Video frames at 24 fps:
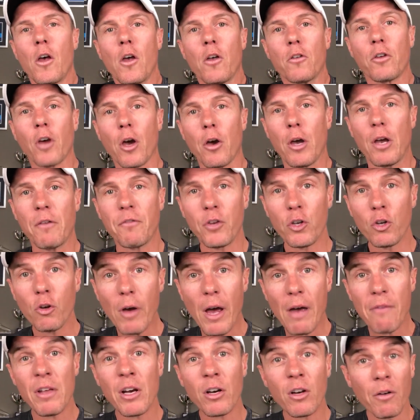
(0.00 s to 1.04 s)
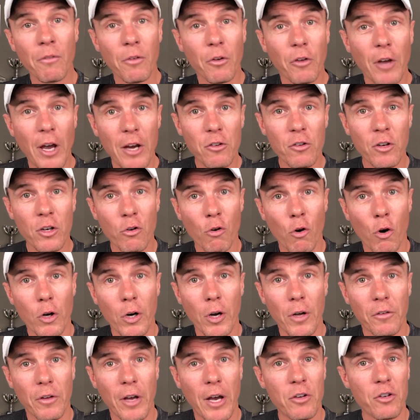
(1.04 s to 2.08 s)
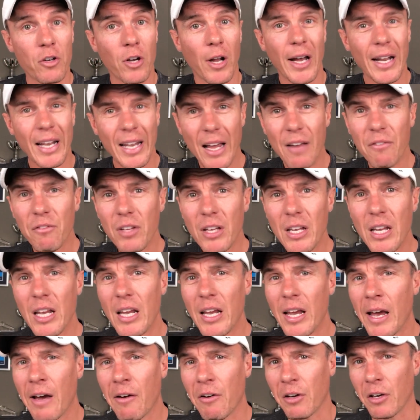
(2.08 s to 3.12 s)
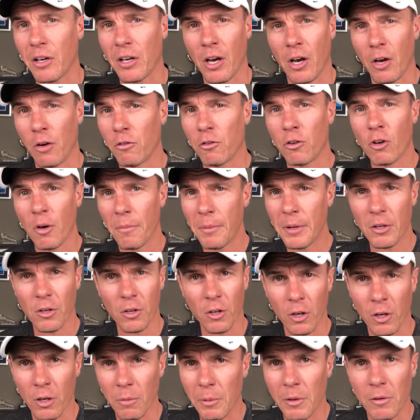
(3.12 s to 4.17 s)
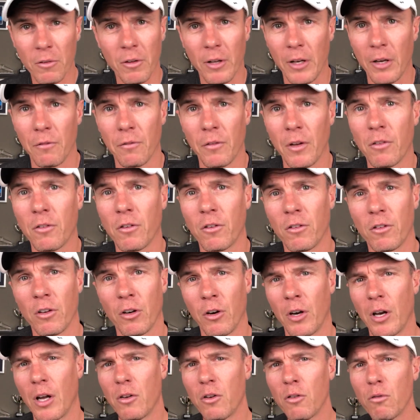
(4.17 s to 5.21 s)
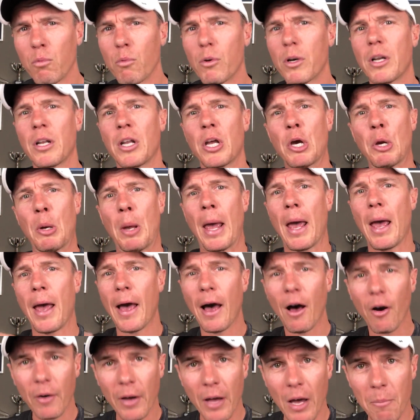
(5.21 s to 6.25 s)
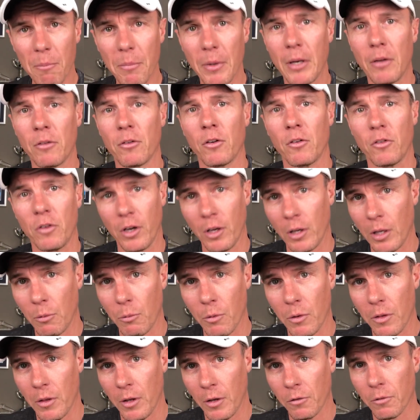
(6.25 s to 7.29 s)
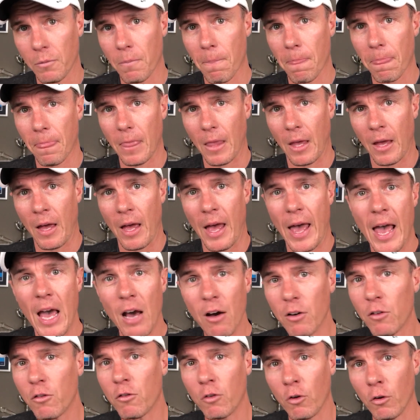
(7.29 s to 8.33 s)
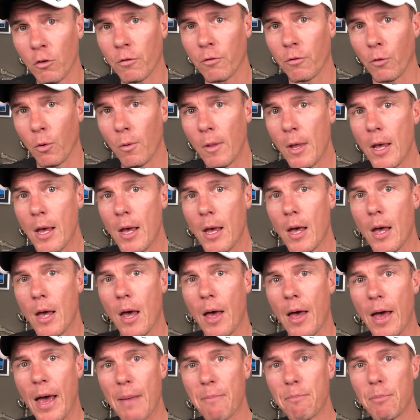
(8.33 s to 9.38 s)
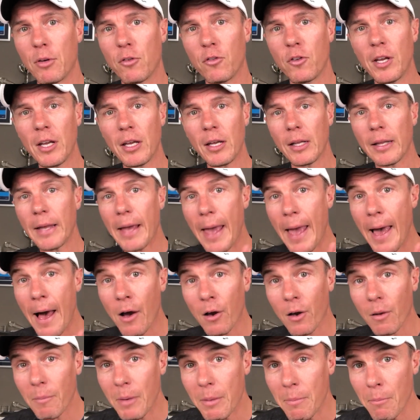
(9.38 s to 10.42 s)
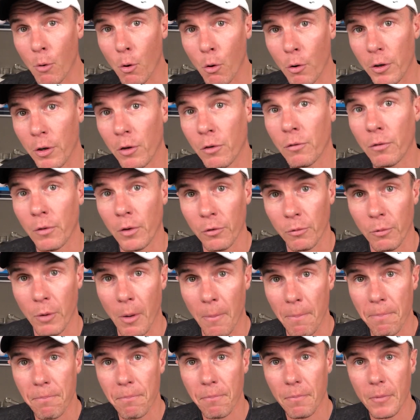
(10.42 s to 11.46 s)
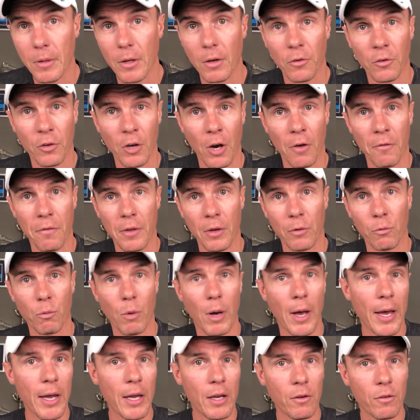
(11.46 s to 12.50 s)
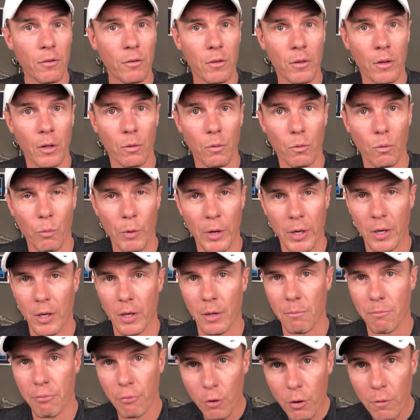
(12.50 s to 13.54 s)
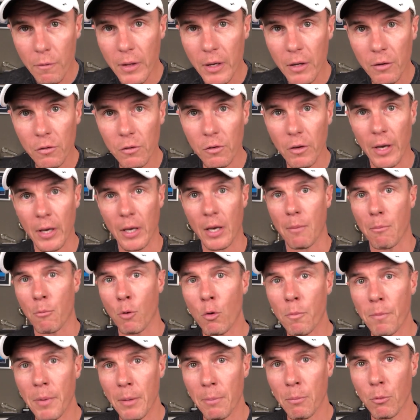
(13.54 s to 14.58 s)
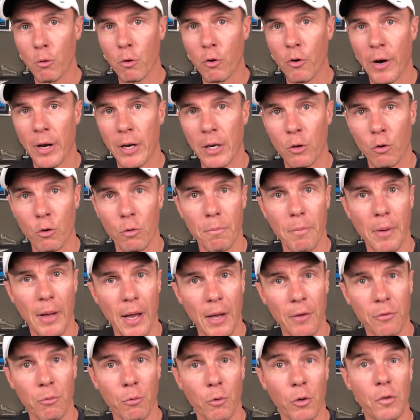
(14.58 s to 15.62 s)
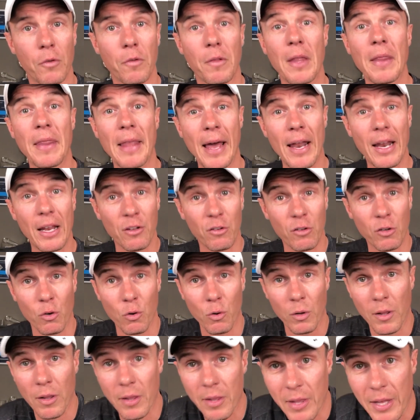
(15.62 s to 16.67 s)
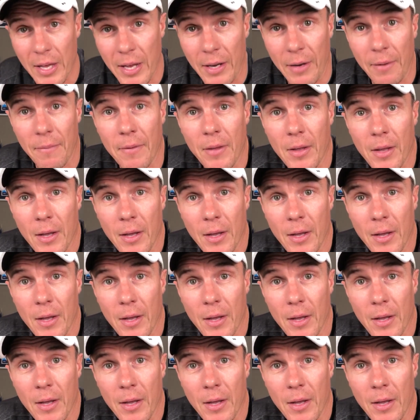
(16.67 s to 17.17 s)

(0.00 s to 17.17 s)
So if you do have that conversation in your organization, I'd love to hear how it goes. Comment anonymously if necessary. I just want to know how companies are dealing with this, how it's useful, and particularly how it can be more useful as well. So if there's ways that we can improve this and get more people creating good passwords, then that is a good thing.